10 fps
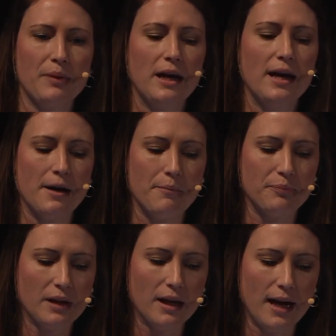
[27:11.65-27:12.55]

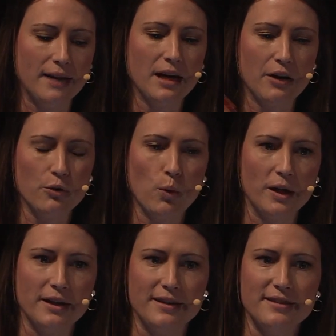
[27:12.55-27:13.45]
And the other one
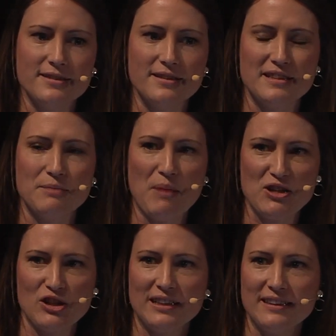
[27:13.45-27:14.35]
is
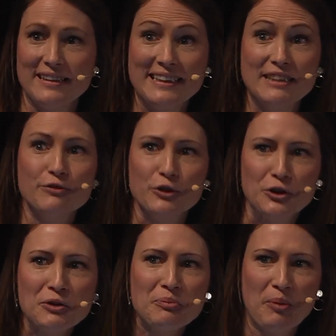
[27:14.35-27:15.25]
especially the
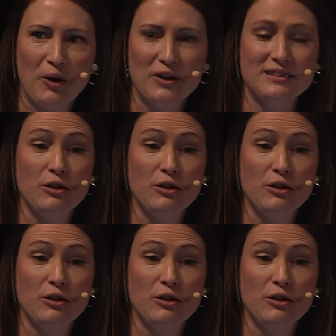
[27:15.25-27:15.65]
leaver part.